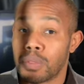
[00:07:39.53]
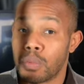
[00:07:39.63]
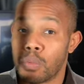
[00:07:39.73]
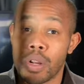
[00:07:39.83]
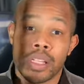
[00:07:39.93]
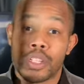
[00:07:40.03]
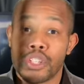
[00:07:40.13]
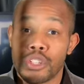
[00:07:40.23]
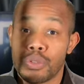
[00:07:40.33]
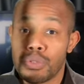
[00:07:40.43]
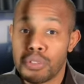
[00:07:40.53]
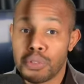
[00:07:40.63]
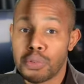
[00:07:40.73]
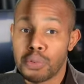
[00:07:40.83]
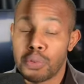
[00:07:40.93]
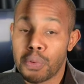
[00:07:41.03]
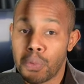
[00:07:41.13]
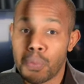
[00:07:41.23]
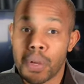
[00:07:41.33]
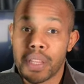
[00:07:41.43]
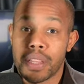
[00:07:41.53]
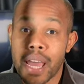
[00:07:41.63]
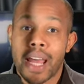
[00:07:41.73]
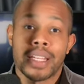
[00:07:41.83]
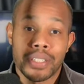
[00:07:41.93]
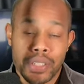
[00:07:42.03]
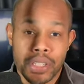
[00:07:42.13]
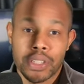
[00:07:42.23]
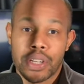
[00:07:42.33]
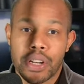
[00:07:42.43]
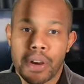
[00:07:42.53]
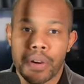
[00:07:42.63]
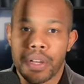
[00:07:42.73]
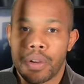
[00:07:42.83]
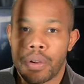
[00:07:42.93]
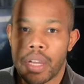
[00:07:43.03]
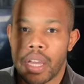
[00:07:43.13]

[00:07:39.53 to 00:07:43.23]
what can you do when that is the scenario?